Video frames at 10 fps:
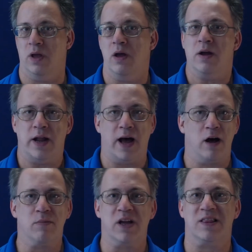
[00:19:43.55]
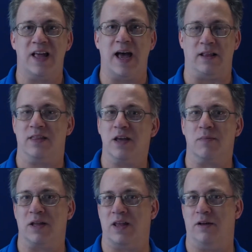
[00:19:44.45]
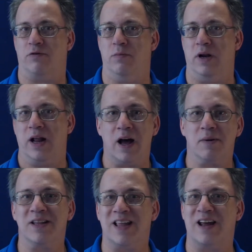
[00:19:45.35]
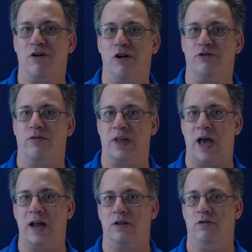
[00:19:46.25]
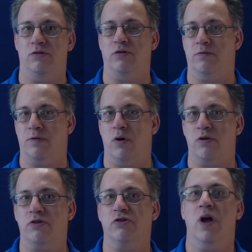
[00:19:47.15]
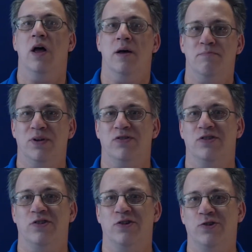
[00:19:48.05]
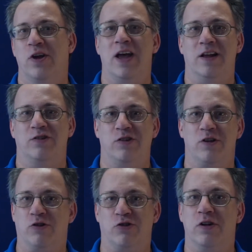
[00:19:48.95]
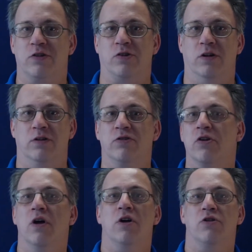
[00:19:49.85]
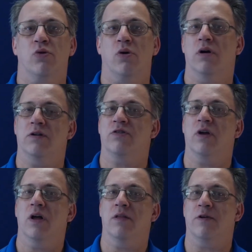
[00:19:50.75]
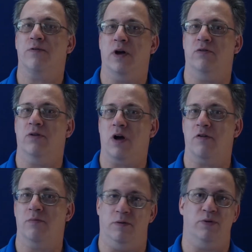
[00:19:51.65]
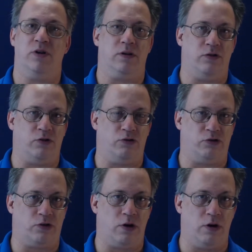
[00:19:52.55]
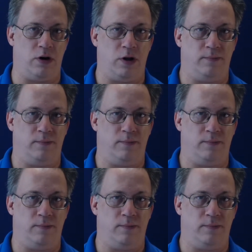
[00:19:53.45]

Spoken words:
Now, how might that, think about that for a minute, how might that alter the attitudes of voters, businesses, and senior citizens towards the federal government, particularly Social Security.